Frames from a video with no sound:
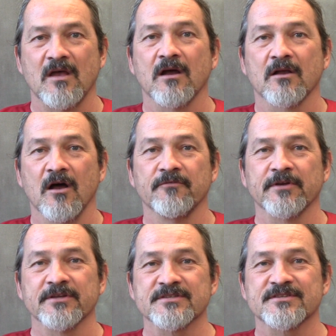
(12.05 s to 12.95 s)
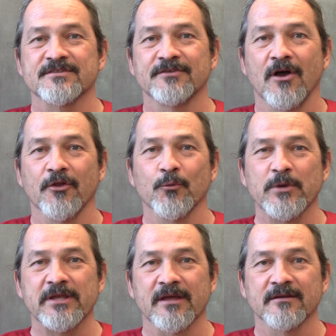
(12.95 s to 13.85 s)
Confidence on the
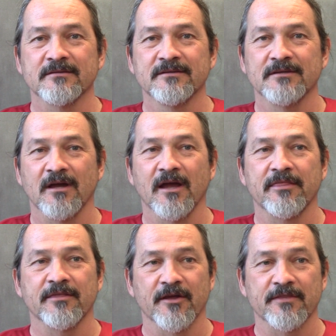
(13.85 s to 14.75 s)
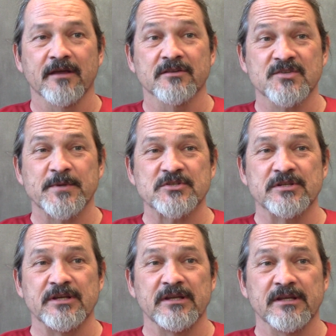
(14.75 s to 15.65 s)
weekend. I thought that
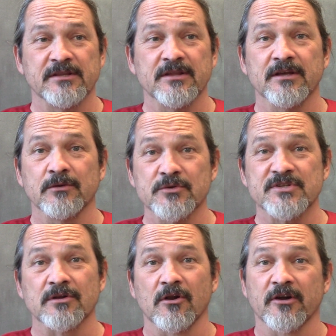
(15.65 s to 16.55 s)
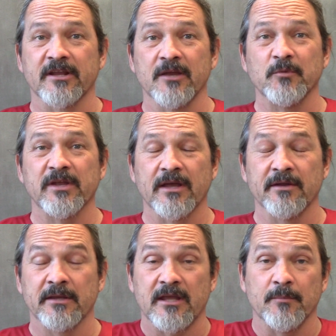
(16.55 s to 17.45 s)
especially in the Lewis and Clark game, we
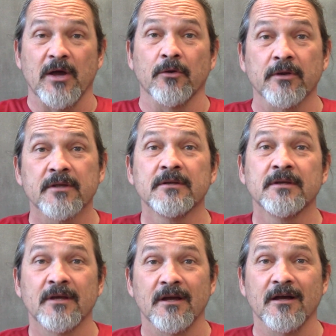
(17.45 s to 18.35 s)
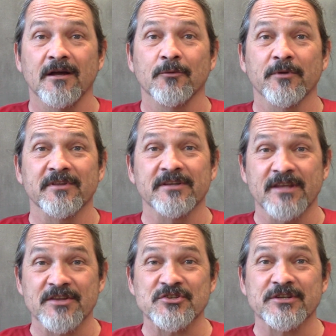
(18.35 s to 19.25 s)
came out with
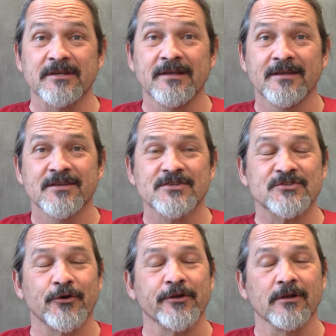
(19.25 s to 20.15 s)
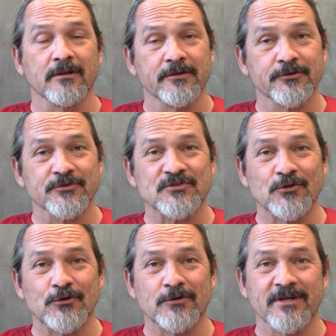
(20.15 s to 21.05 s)
intention. Started a little
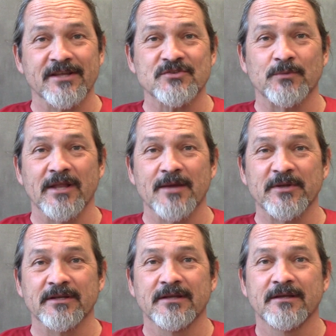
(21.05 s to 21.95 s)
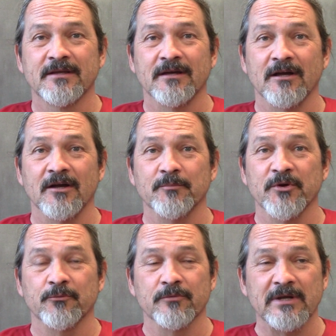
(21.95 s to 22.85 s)
slow against Willamette,
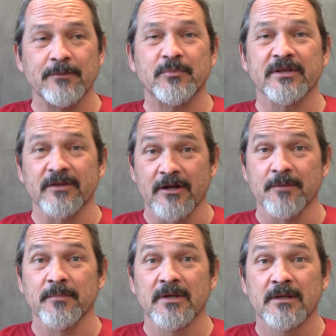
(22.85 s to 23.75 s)
but really picked it up